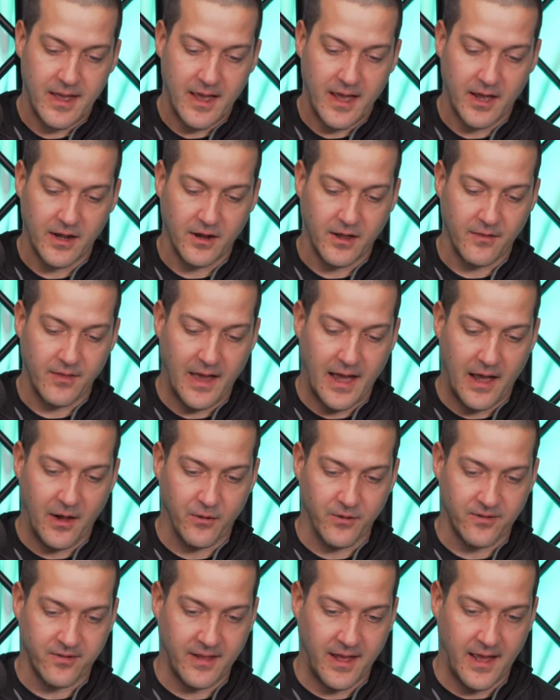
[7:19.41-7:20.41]
And on the
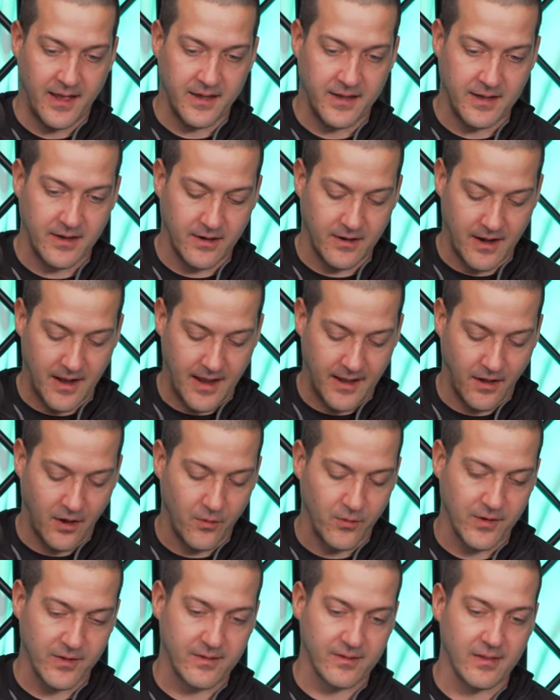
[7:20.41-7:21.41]
outside here, I
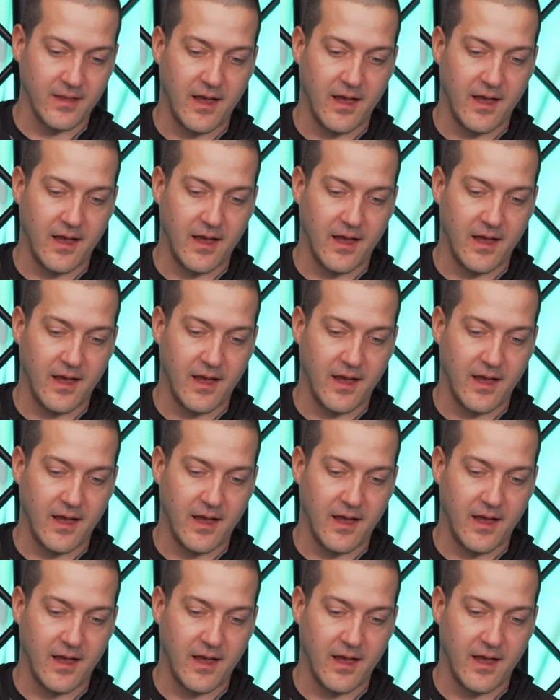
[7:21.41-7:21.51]
always